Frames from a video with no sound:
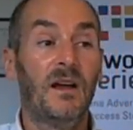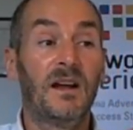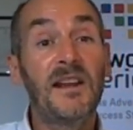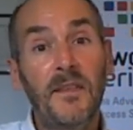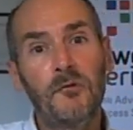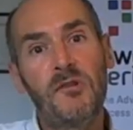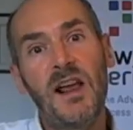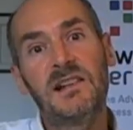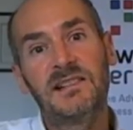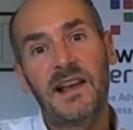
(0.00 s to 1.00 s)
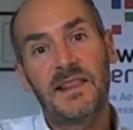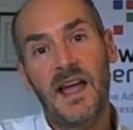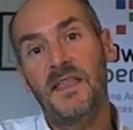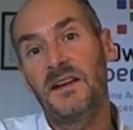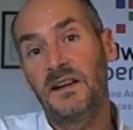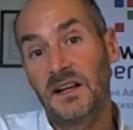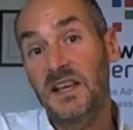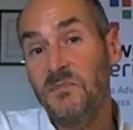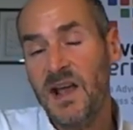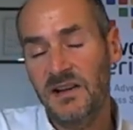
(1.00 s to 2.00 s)
click-through rates and other
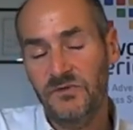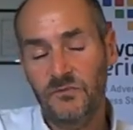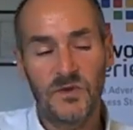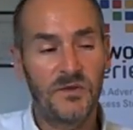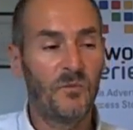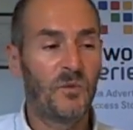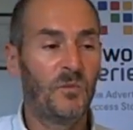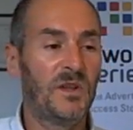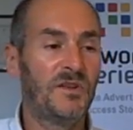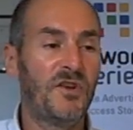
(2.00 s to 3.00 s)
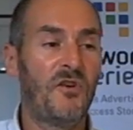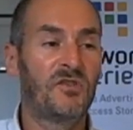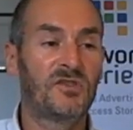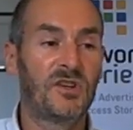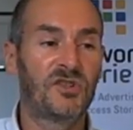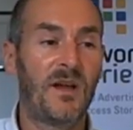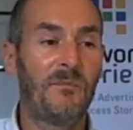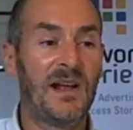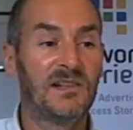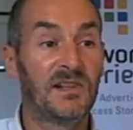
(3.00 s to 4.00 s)
KPIs with your search
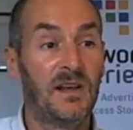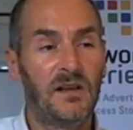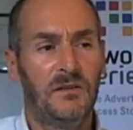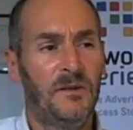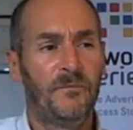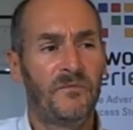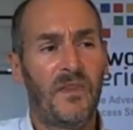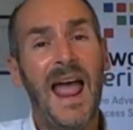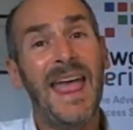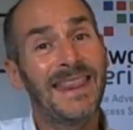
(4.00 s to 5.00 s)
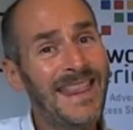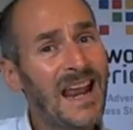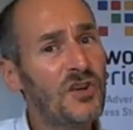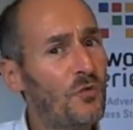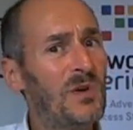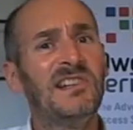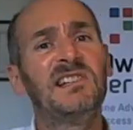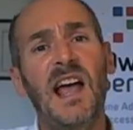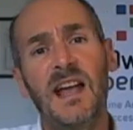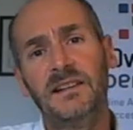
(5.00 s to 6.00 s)
campaigns. And then you will
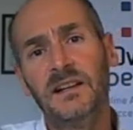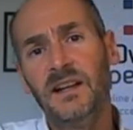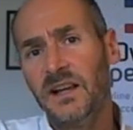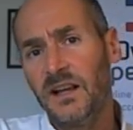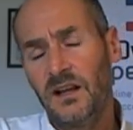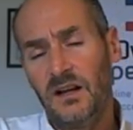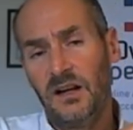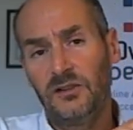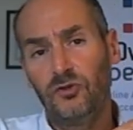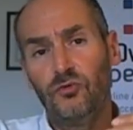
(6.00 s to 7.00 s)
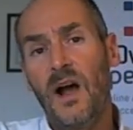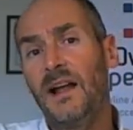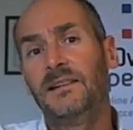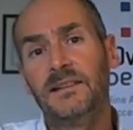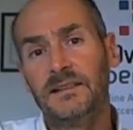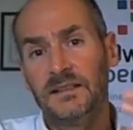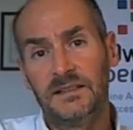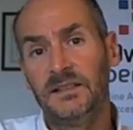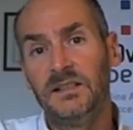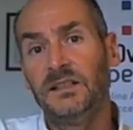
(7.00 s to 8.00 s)
decide to add,
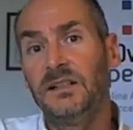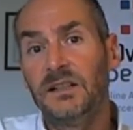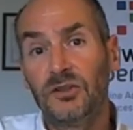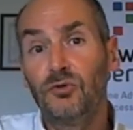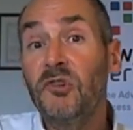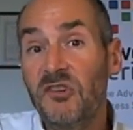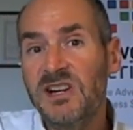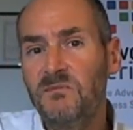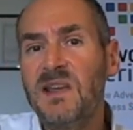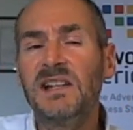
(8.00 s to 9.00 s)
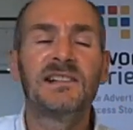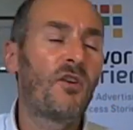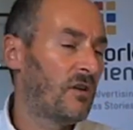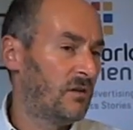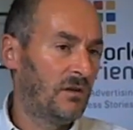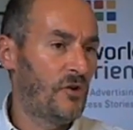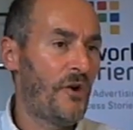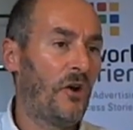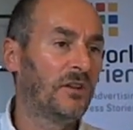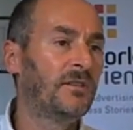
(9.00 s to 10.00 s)
to increase bids or
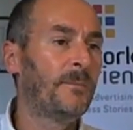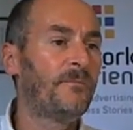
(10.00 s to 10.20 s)
not.